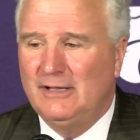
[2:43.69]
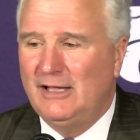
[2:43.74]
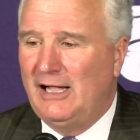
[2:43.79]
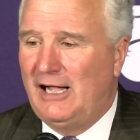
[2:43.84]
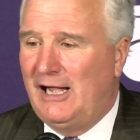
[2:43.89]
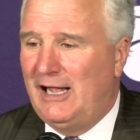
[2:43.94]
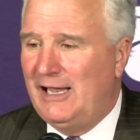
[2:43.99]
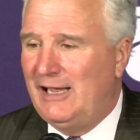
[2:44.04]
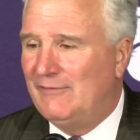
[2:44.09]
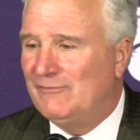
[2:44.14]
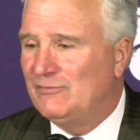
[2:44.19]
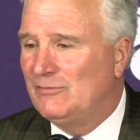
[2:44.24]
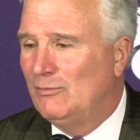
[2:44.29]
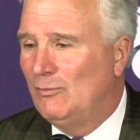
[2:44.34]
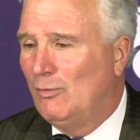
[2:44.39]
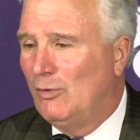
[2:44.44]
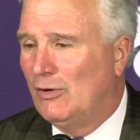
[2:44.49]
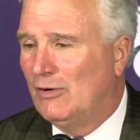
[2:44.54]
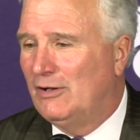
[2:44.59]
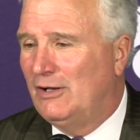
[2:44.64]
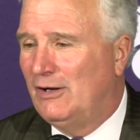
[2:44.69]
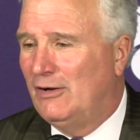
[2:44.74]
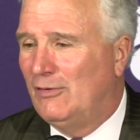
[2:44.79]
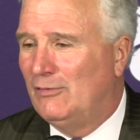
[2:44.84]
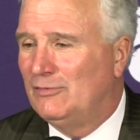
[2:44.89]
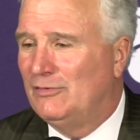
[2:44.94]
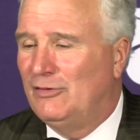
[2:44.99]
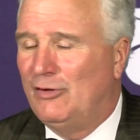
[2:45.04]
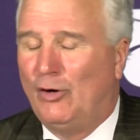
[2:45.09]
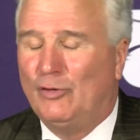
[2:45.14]
I have, you
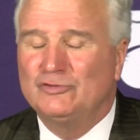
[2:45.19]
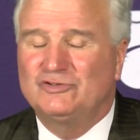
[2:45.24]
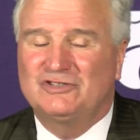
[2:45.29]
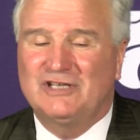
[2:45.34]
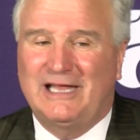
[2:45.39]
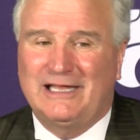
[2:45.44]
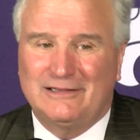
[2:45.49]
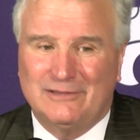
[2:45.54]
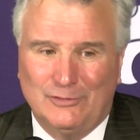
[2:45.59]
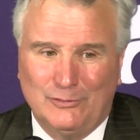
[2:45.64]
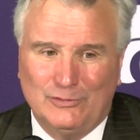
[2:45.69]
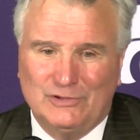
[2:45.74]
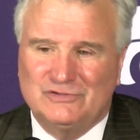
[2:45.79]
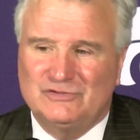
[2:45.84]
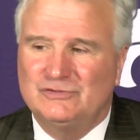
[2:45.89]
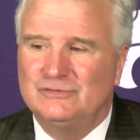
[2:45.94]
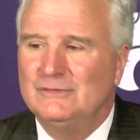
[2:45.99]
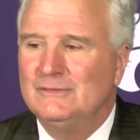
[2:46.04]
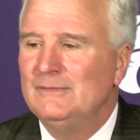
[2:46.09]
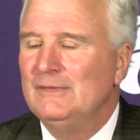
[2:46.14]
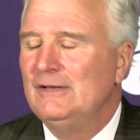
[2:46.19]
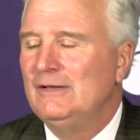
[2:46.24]
know, no St. Louis.